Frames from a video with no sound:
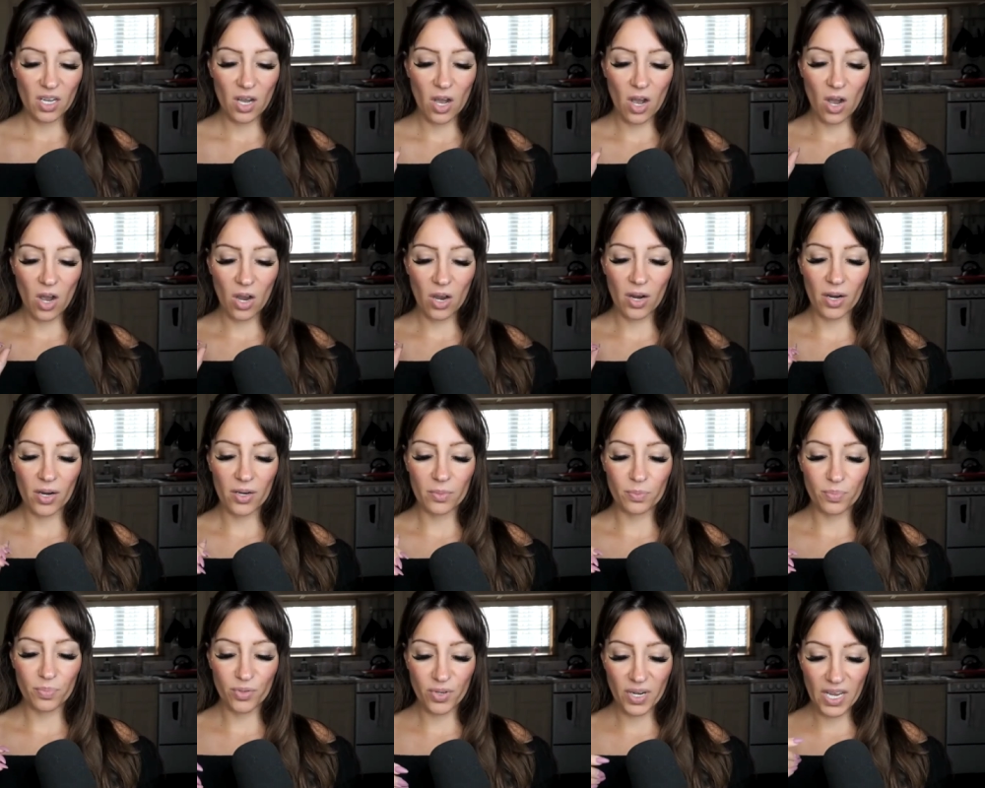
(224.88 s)

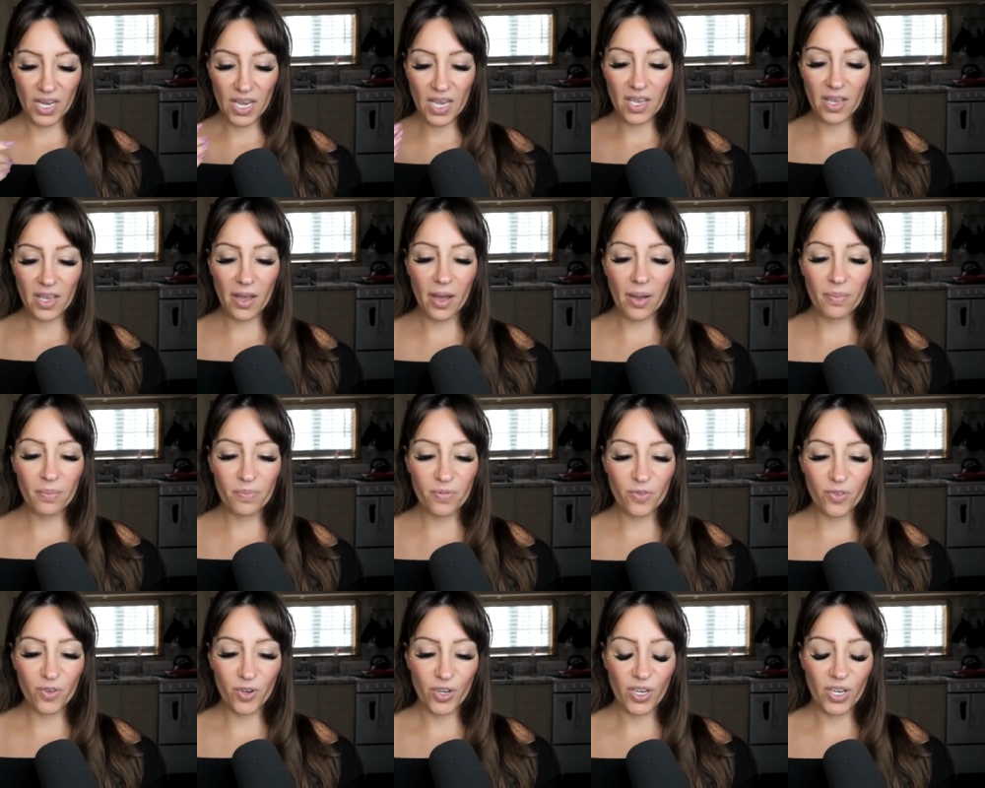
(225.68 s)
are bringing up
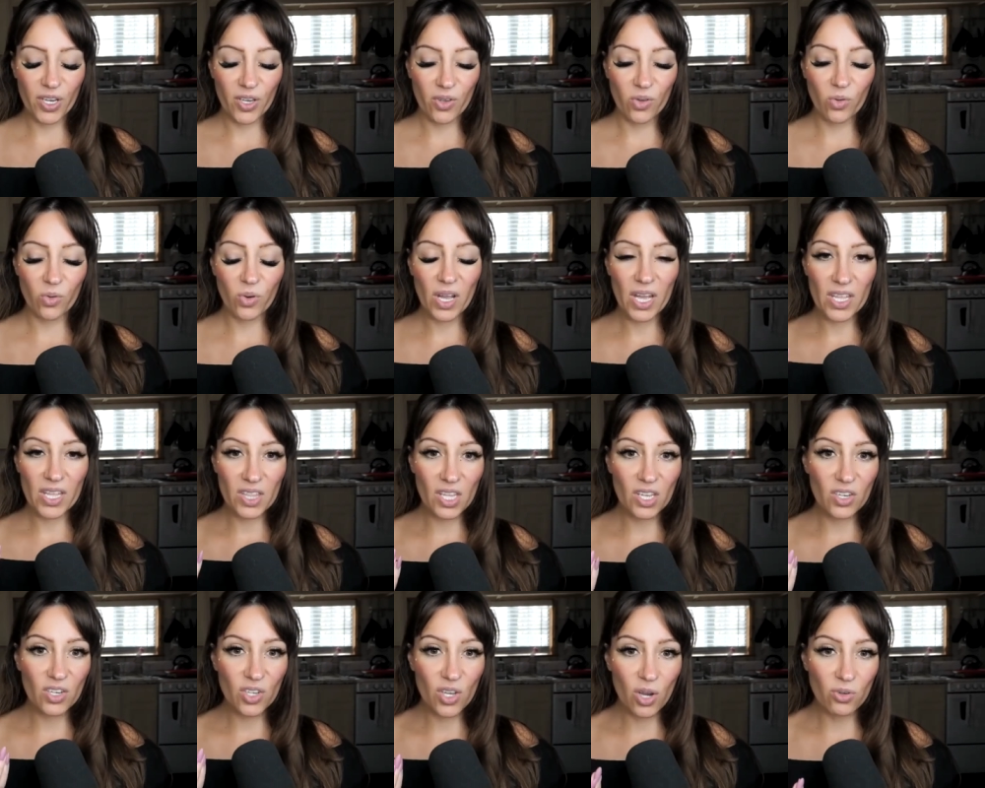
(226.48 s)
for you, and
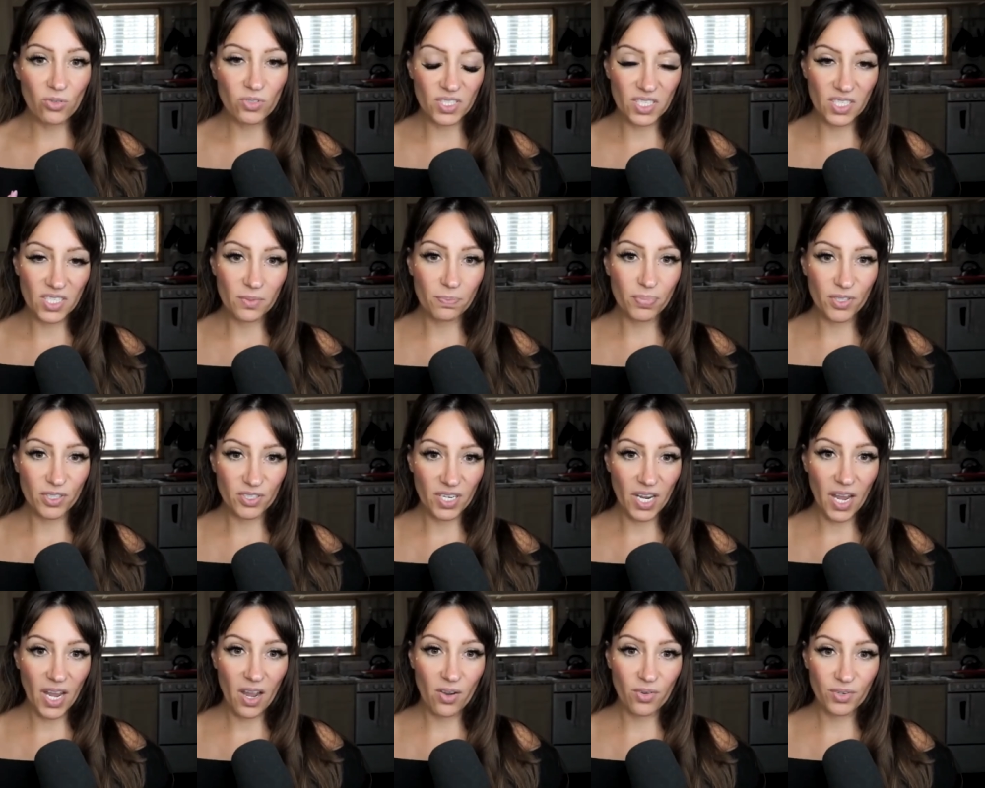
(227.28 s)
then go deeper
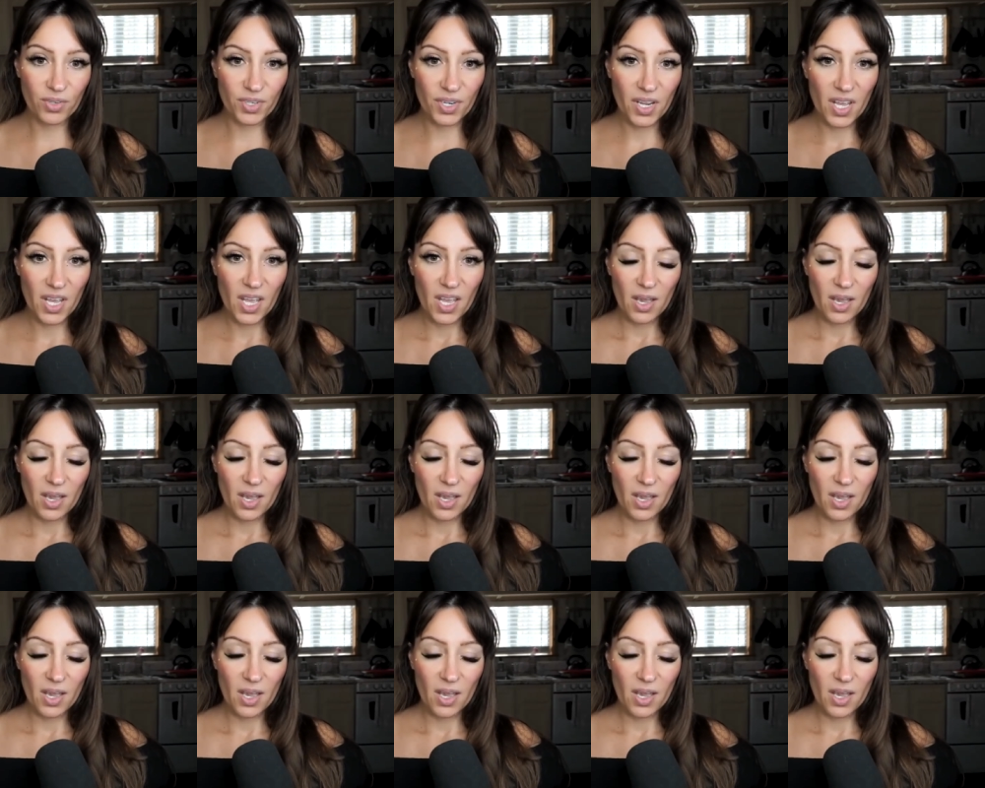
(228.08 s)
down.